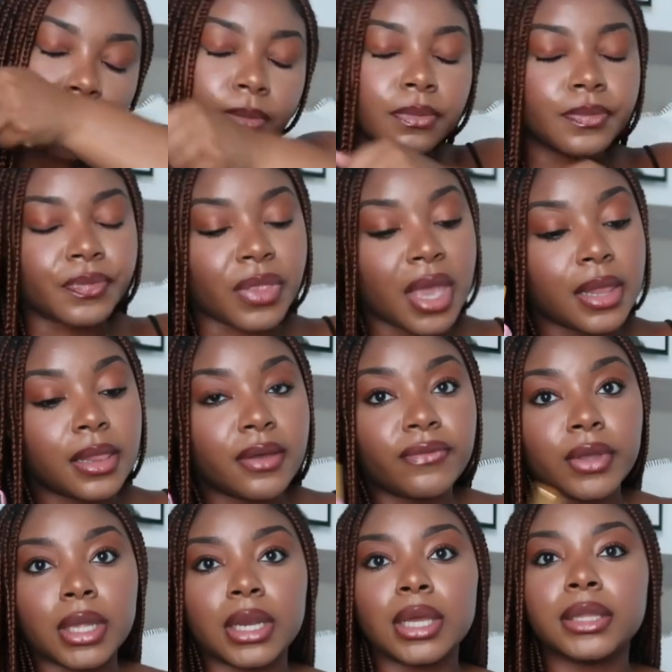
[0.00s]
Mm, I
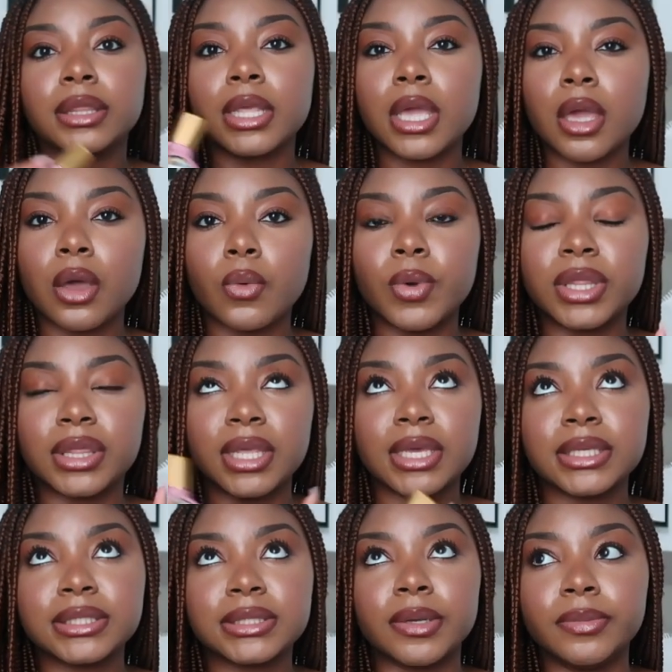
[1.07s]
love it. And I think with
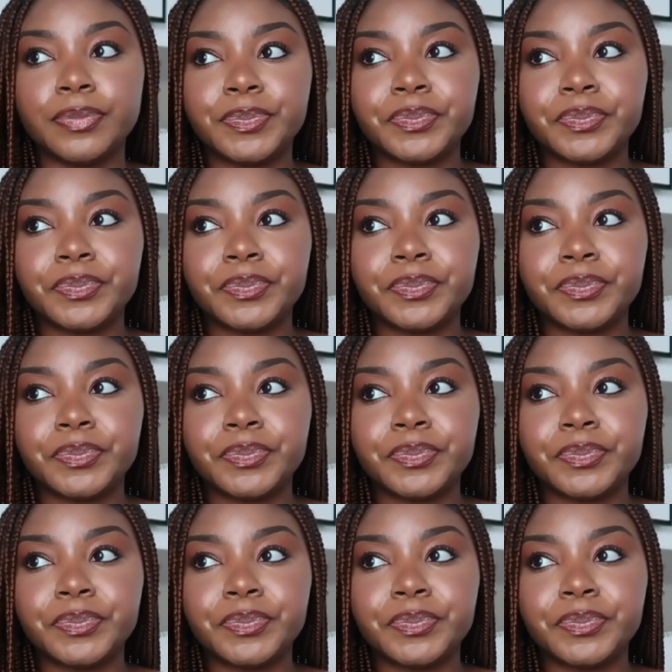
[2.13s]
this,